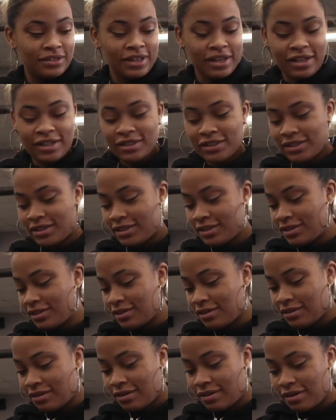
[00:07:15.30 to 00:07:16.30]
That's
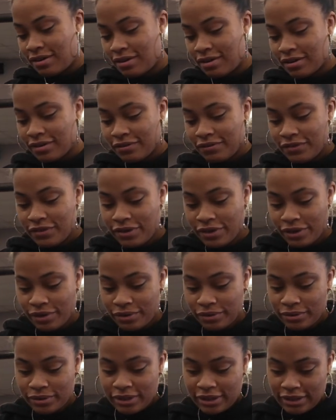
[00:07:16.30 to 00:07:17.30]
all of
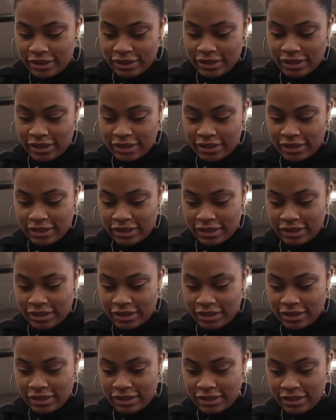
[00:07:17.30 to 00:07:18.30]
those. I think that's it.